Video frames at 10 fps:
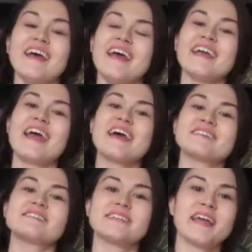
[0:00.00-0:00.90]
Hey
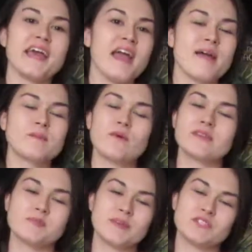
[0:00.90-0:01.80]
guys, today I'm
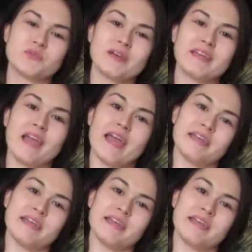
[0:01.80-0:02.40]
going to be doing